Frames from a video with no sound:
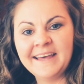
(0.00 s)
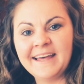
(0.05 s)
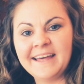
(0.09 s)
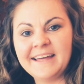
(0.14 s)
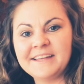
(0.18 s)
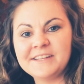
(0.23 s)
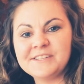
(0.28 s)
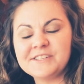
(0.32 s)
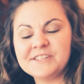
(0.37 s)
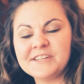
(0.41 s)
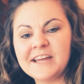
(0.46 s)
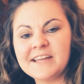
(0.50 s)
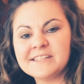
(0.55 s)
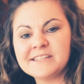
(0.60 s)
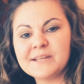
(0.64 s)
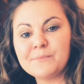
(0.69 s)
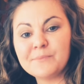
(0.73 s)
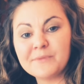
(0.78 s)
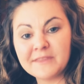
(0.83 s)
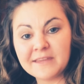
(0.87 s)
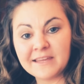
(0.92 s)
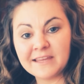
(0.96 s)
And she ends
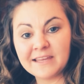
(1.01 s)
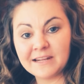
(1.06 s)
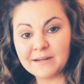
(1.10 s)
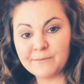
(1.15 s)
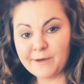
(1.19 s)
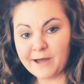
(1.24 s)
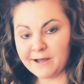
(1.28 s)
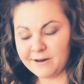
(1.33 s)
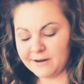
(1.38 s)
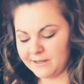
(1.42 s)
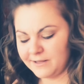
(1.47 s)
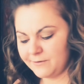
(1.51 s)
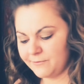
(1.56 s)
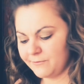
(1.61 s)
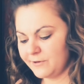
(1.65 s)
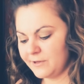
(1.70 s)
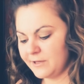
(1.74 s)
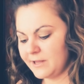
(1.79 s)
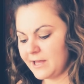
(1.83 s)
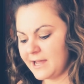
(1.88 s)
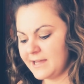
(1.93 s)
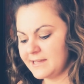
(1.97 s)
up thinking about it and
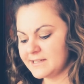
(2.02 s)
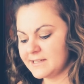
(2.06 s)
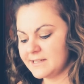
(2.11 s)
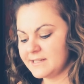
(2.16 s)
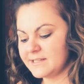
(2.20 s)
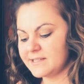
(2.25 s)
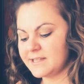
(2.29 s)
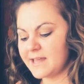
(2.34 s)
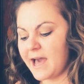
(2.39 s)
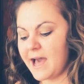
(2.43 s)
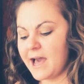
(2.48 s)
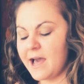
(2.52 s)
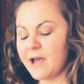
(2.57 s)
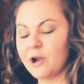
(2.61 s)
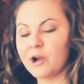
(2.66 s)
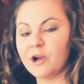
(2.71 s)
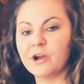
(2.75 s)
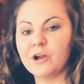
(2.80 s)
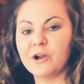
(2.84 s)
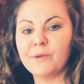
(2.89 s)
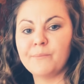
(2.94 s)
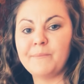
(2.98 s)
realizes that
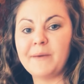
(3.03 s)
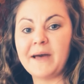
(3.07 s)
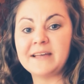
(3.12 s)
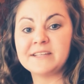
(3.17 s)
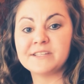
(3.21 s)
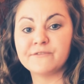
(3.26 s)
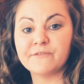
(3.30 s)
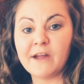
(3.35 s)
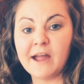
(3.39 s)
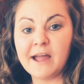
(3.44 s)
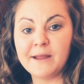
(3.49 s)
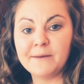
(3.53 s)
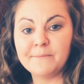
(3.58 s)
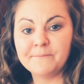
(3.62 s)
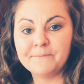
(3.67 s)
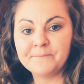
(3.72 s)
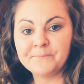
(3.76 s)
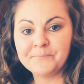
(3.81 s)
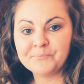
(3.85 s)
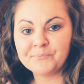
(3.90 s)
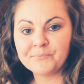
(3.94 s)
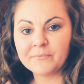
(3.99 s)
her best friend,
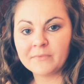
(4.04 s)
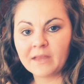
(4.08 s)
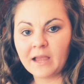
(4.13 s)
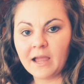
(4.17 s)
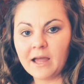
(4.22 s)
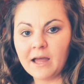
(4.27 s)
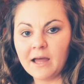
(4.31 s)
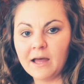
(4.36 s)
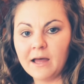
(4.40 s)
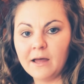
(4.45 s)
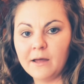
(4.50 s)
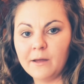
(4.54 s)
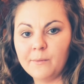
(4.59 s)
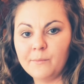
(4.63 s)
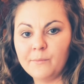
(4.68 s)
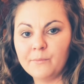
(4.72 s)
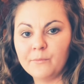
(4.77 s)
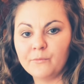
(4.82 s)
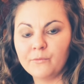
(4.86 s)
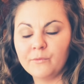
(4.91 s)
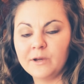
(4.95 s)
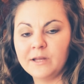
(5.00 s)

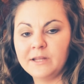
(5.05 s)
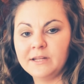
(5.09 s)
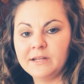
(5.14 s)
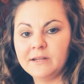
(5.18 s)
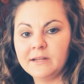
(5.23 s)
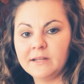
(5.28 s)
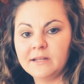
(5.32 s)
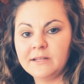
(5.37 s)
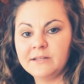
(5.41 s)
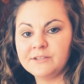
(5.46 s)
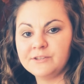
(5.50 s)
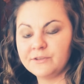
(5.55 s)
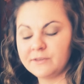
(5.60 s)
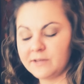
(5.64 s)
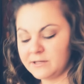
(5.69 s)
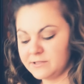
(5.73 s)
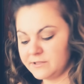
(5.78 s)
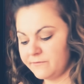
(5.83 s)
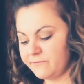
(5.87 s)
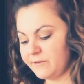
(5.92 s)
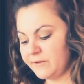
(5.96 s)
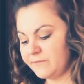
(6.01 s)
um, when in
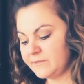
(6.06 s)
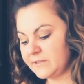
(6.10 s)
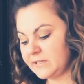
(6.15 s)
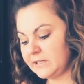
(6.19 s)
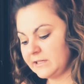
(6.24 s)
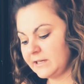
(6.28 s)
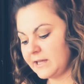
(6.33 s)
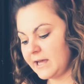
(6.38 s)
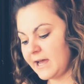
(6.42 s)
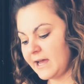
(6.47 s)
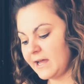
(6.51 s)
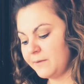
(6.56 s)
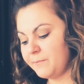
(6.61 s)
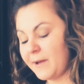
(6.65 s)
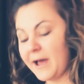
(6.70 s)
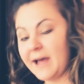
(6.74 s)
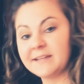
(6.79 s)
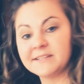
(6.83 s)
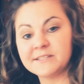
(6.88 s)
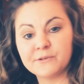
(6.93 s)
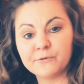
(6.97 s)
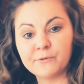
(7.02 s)
2015, had
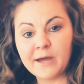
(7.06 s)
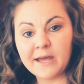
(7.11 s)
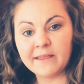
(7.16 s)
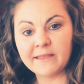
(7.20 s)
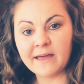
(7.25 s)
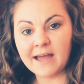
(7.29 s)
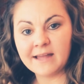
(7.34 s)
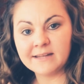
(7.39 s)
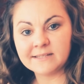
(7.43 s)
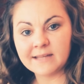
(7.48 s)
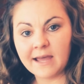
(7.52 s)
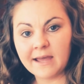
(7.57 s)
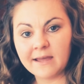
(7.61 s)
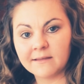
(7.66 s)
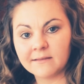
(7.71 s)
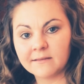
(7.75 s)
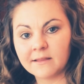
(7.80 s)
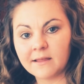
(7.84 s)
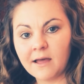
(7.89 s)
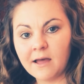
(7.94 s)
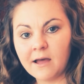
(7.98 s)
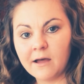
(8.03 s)
passed away that day.
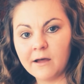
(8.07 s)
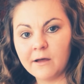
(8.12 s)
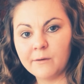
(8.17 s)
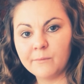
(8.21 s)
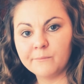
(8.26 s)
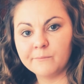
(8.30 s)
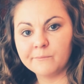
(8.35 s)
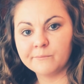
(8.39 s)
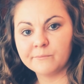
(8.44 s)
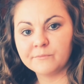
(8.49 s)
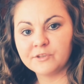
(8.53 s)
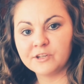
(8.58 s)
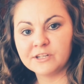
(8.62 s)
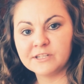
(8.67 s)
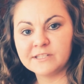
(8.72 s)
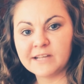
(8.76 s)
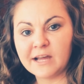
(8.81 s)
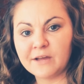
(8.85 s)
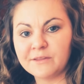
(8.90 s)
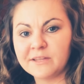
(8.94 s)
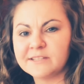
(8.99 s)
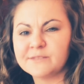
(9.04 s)
Um,
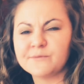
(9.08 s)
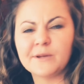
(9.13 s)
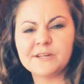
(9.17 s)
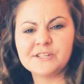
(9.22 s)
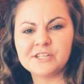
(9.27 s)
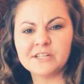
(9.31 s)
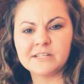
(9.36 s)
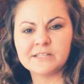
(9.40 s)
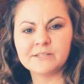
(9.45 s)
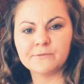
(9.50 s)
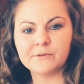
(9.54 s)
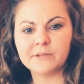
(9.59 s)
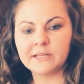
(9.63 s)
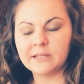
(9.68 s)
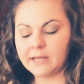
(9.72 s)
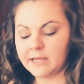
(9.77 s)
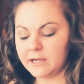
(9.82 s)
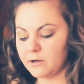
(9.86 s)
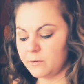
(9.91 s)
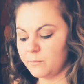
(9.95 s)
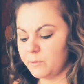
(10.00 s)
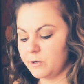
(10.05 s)
turns out that's why she doesn't really
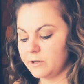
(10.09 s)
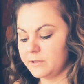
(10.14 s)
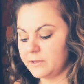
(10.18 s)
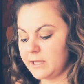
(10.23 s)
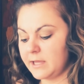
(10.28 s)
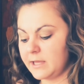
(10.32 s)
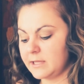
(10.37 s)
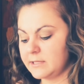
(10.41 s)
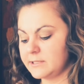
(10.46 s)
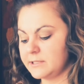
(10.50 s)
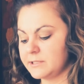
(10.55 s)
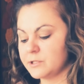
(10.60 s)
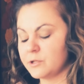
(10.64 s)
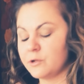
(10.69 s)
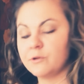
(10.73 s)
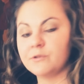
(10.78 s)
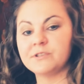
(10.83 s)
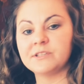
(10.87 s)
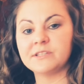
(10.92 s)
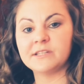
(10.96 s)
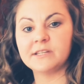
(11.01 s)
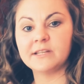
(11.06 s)
like her birthday because it's
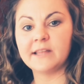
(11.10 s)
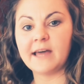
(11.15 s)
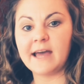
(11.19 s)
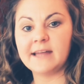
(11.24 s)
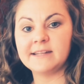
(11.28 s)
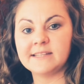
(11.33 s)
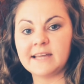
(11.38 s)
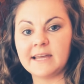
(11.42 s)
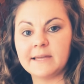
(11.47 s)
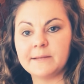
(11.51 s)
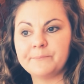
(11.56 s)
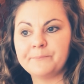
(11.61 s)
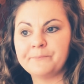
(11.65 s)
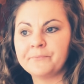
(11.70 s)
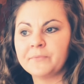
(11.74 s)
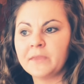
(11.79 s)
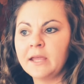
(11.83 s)
close to that date.